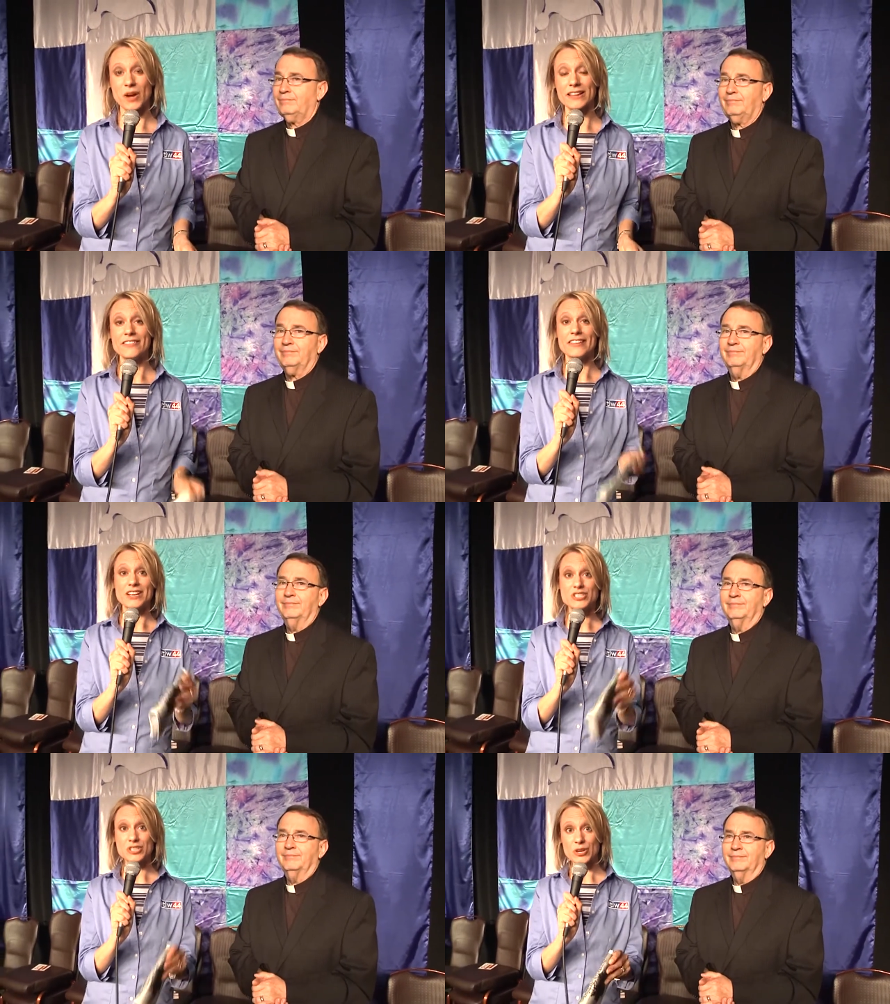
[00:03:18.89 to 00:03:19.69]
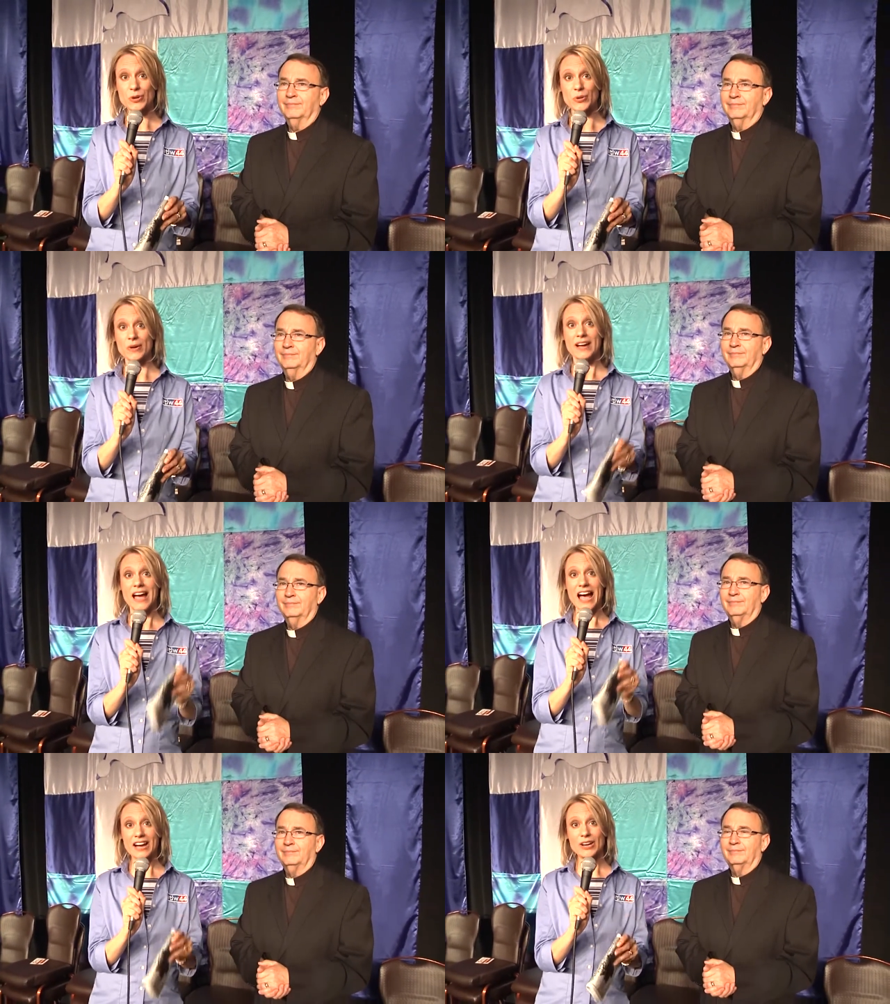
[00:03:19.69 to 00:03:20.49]
Speaker 1: and they too
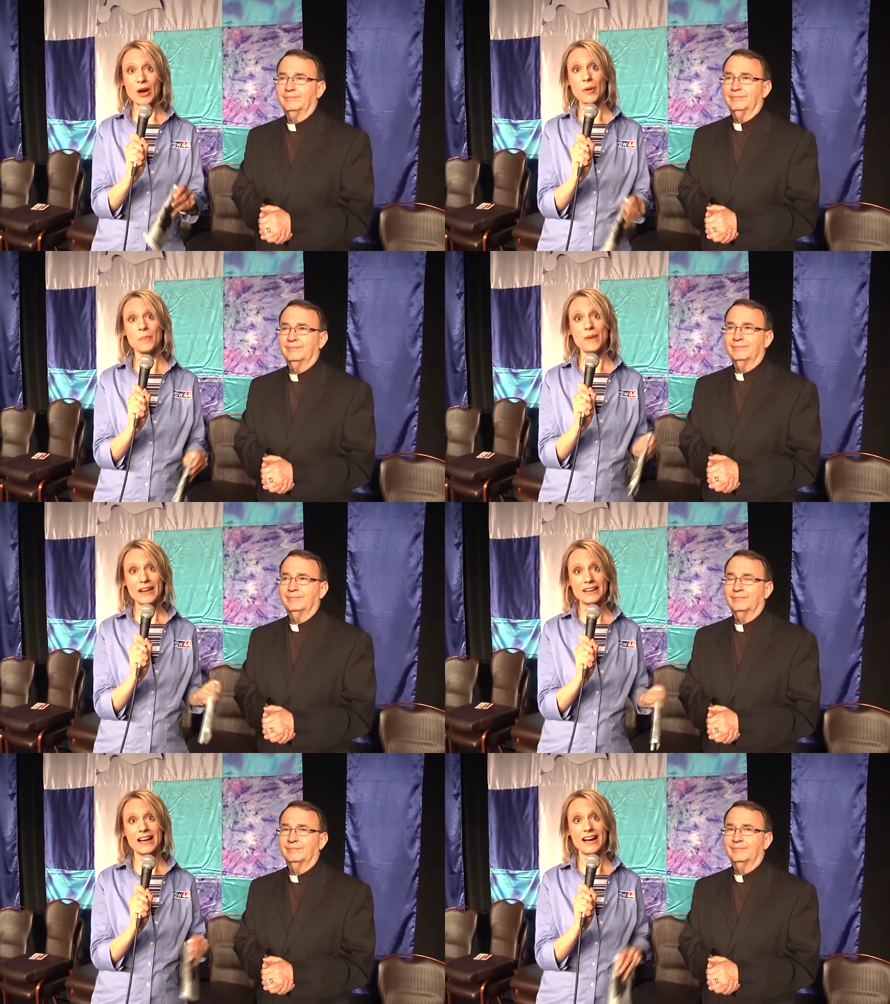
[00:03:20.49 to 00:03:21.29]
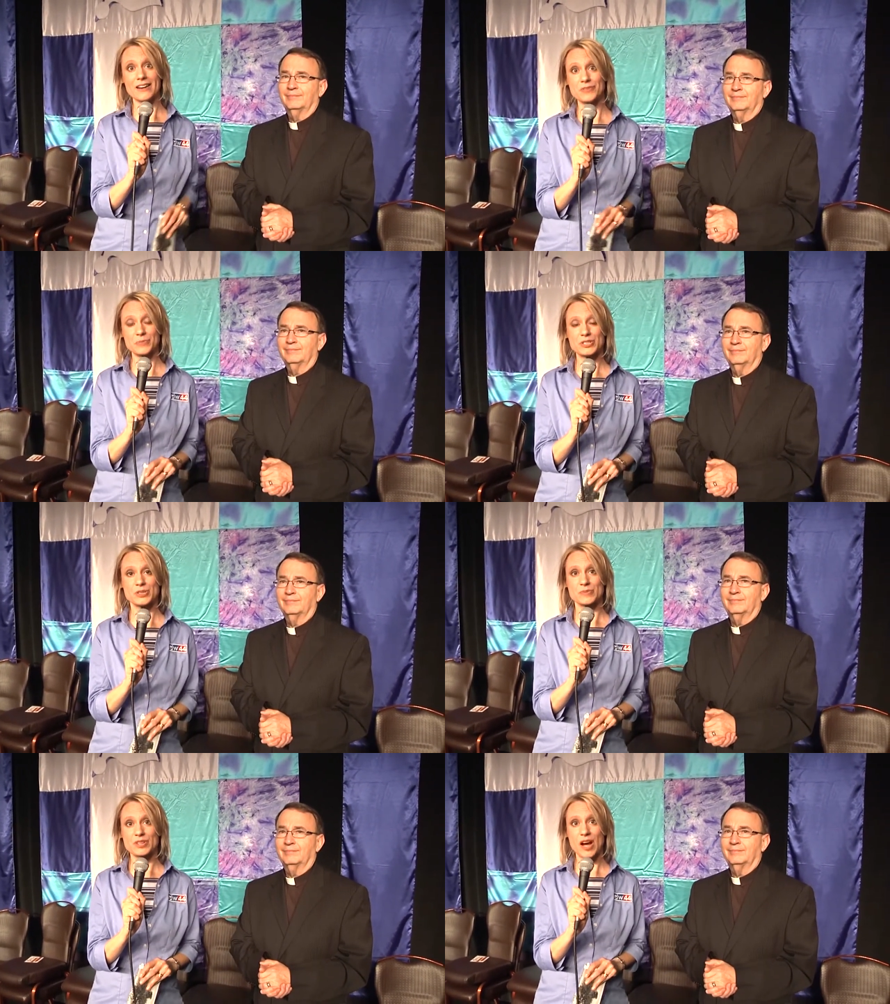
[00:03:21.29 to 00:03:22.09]
echo many of the
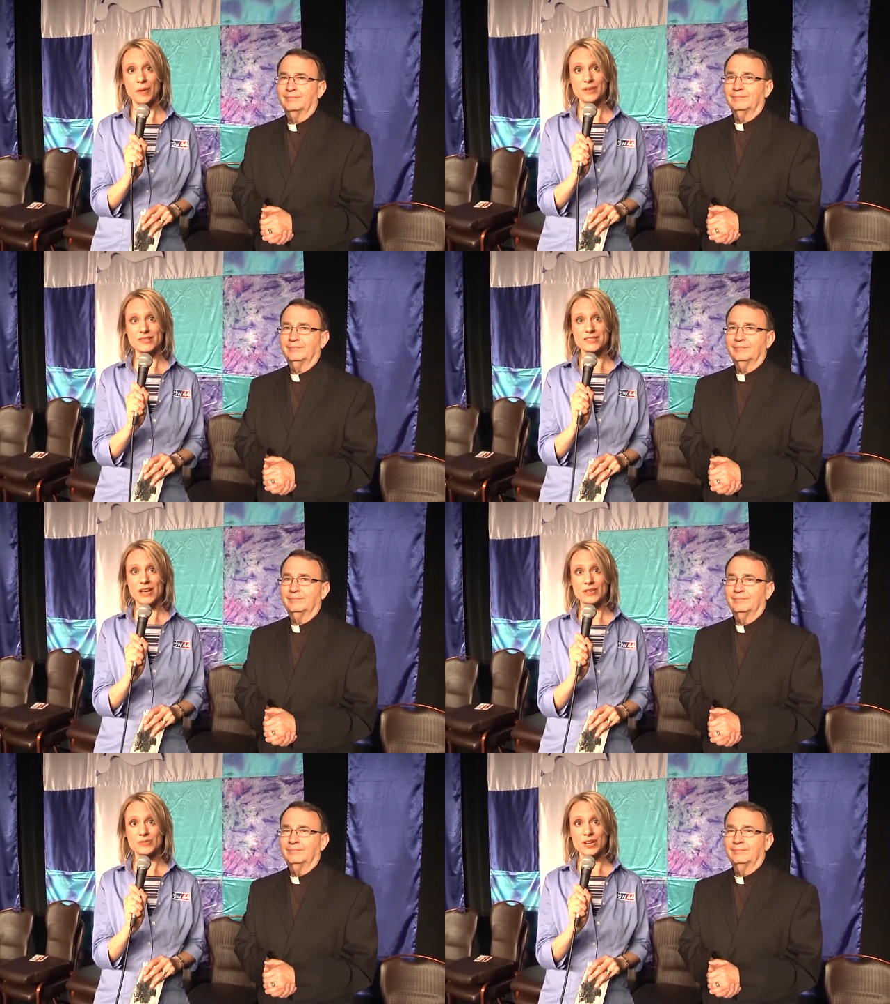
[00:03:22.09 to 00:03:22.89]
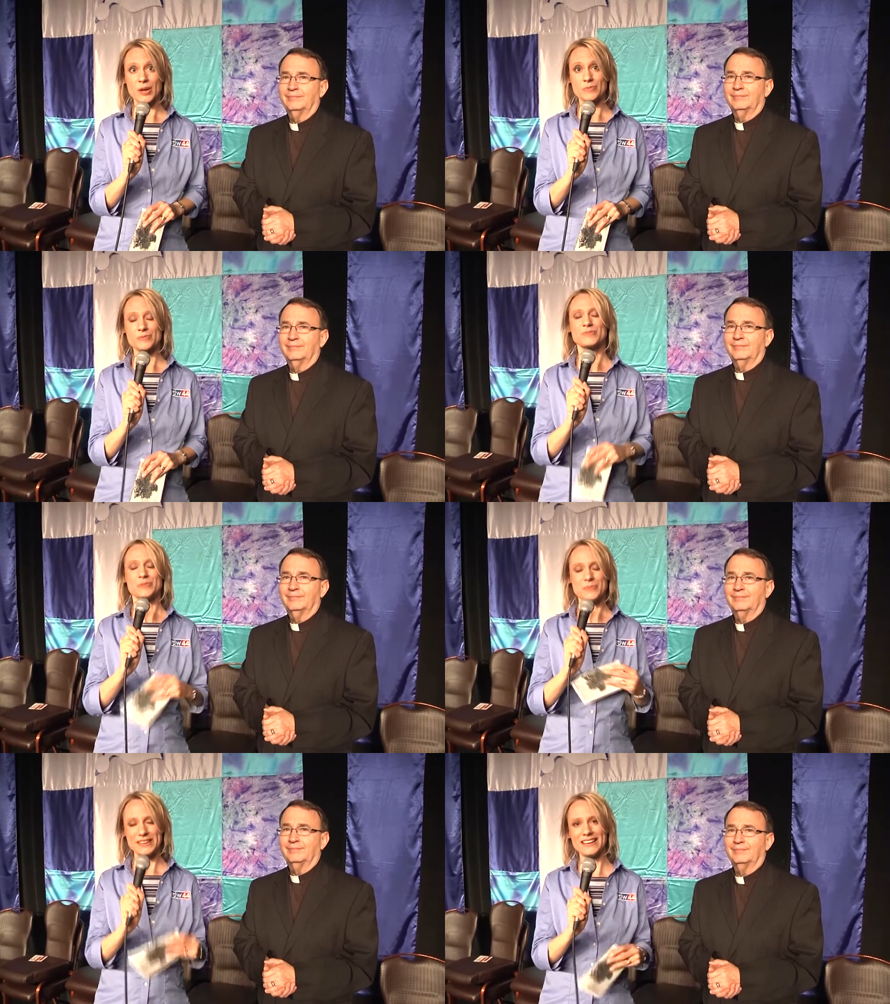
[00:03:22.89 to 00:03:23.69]
bishop's comments as we come to
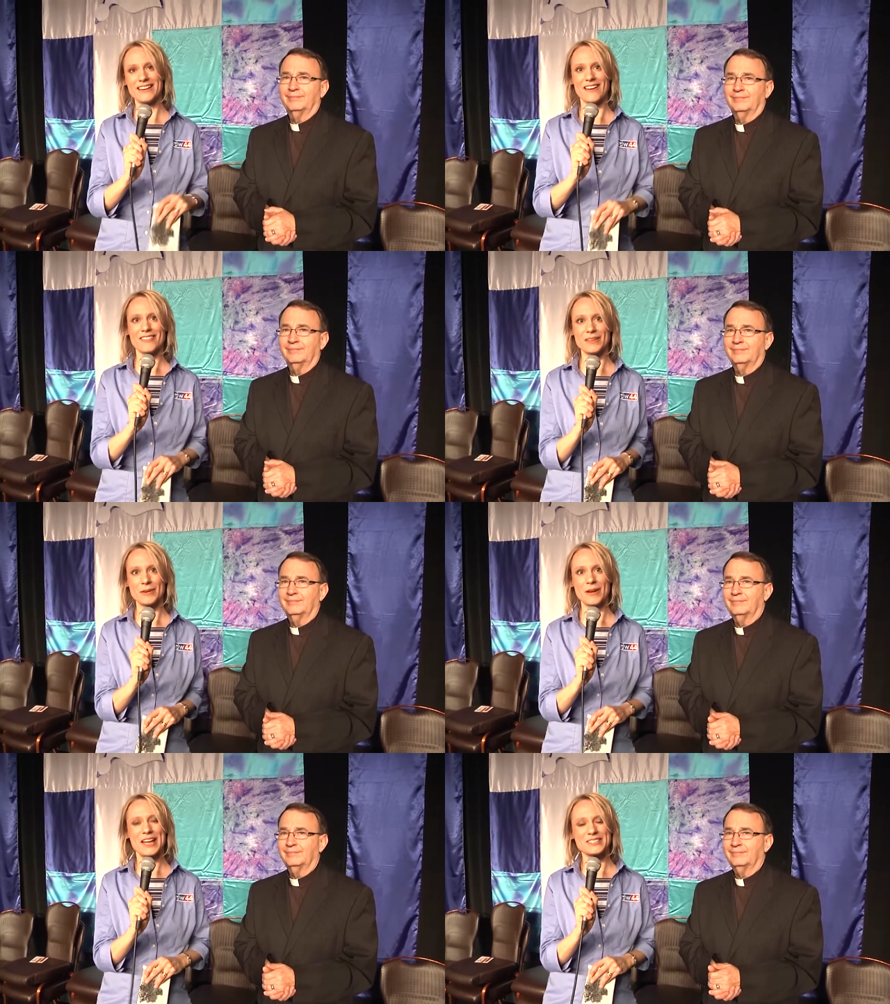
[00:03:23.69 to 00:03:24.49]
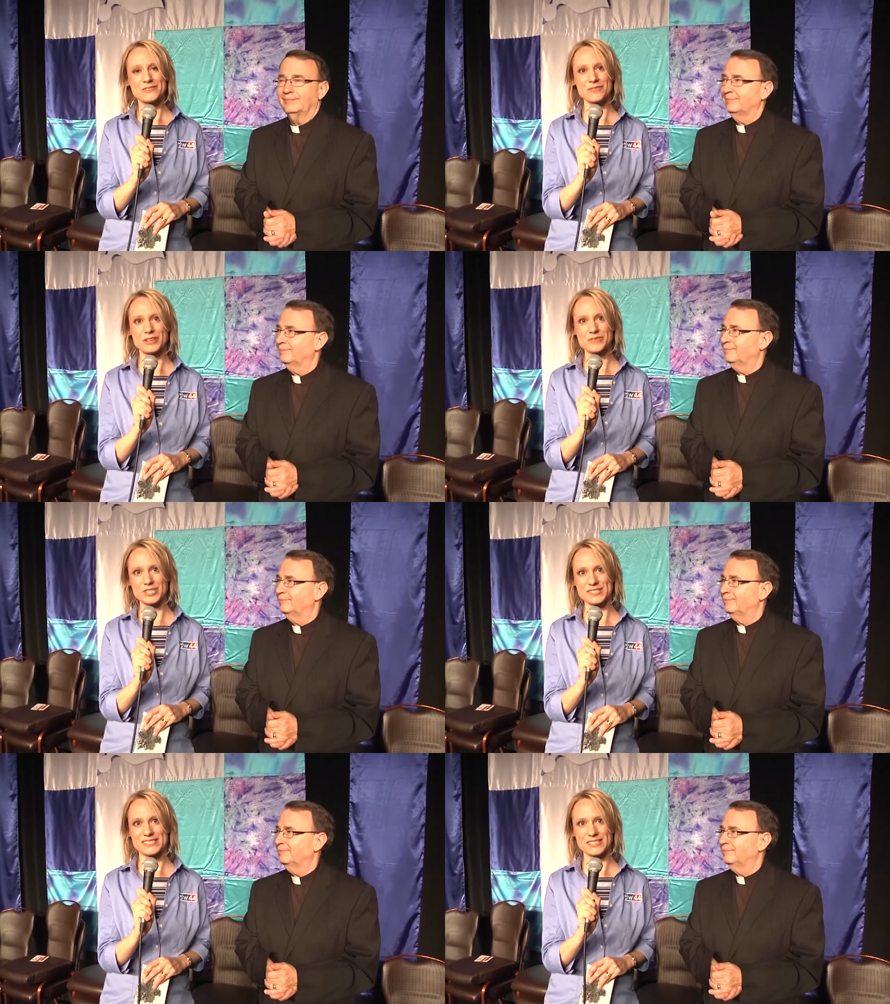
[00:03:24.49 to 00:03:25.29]
being the hands and feet of
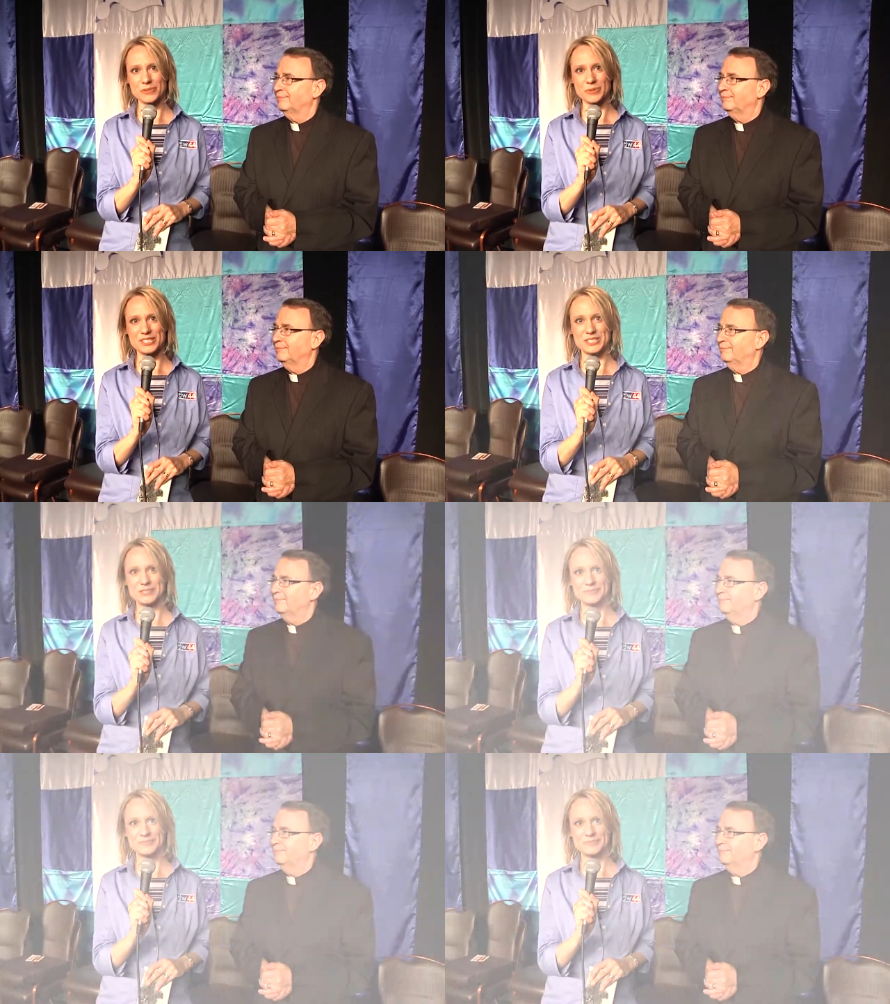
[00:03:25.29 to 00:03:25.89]
Jesus in the region.